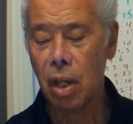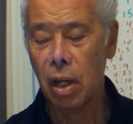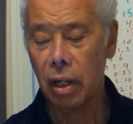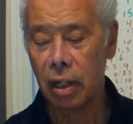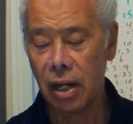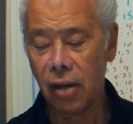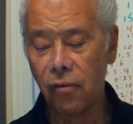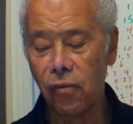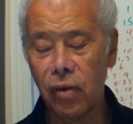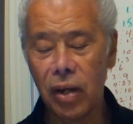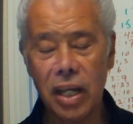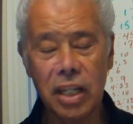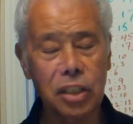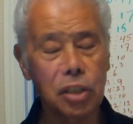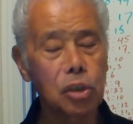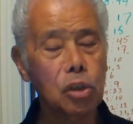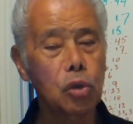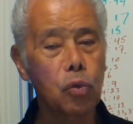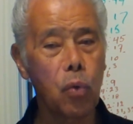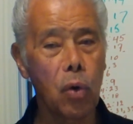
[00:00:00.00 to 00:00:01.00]

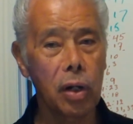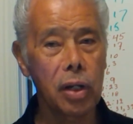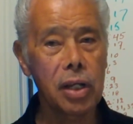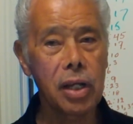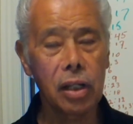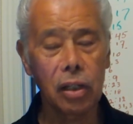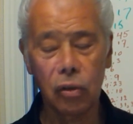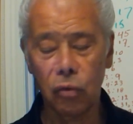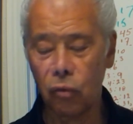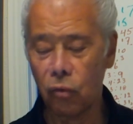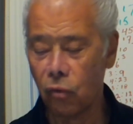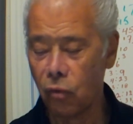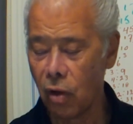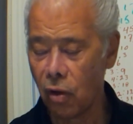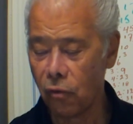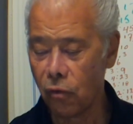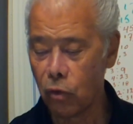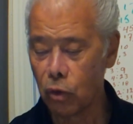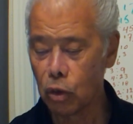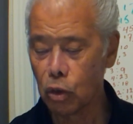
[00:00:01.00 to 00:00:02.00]
Revelation 20,
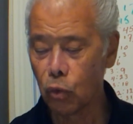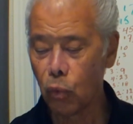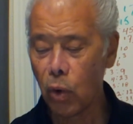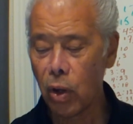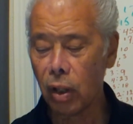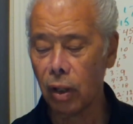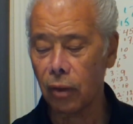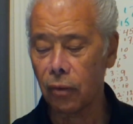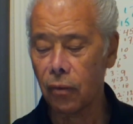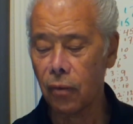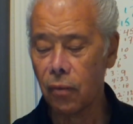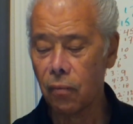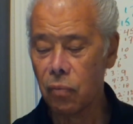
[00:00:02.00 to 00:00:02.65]
verse 12.